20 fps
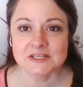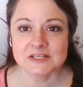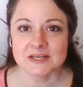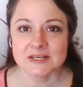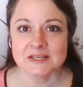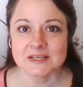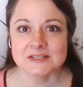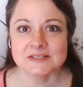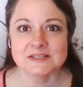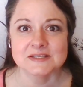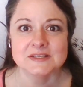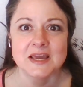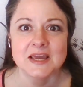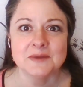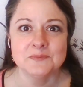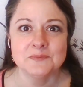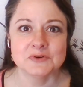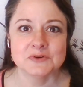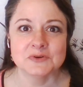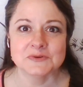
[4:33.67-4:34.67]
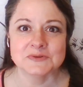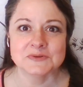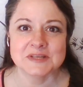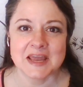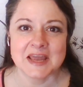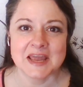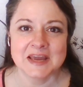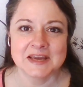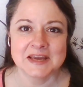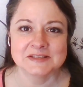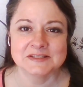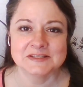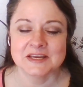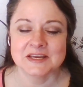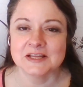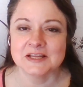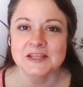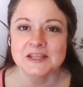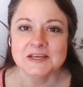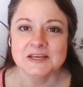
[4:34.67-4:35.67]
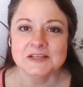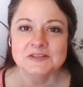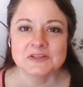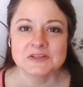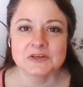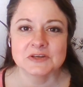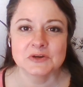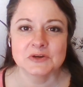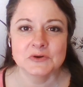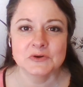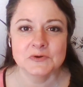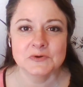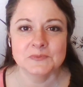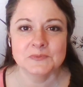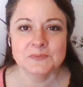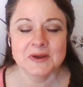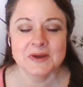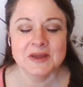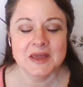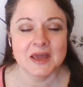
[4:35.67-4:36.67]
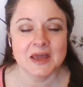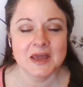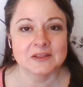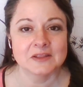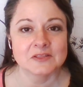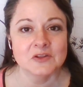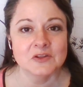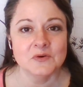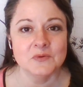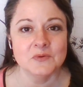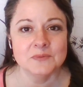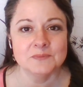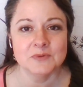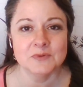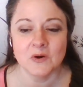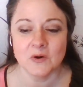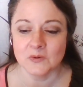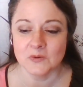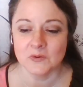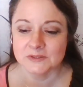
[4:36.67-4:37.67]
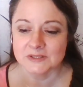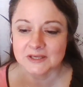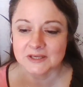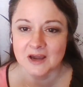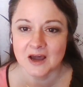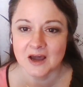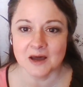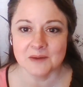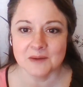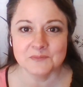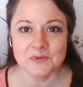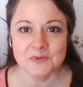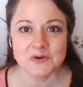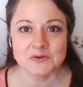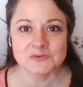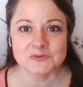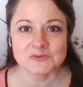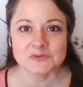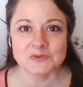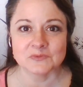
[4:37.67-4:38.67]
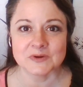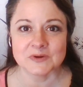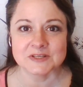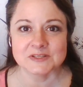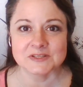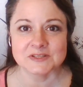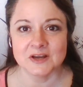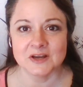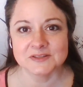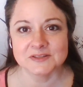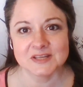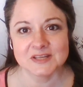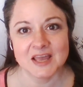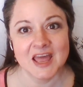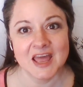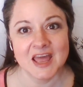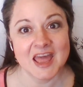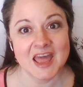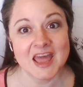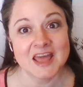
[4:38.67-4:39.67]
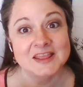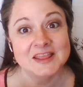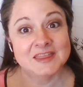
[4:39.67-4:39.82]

and lo and behold, he composts the results, and now he's got something he can use to enrich his soil.